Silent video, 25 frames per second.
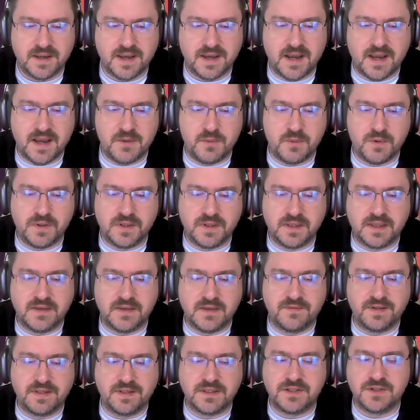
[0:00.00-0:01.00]
i will
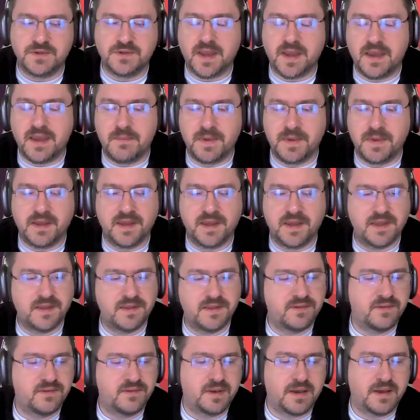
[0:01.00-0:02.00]
give it to emma
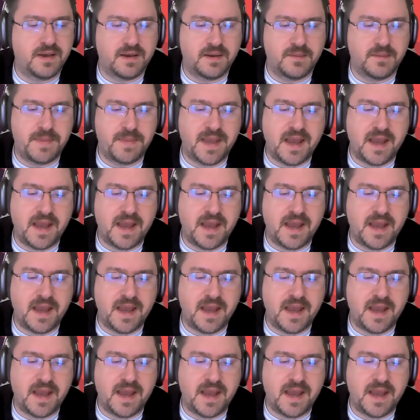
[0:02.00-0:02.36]
and uh,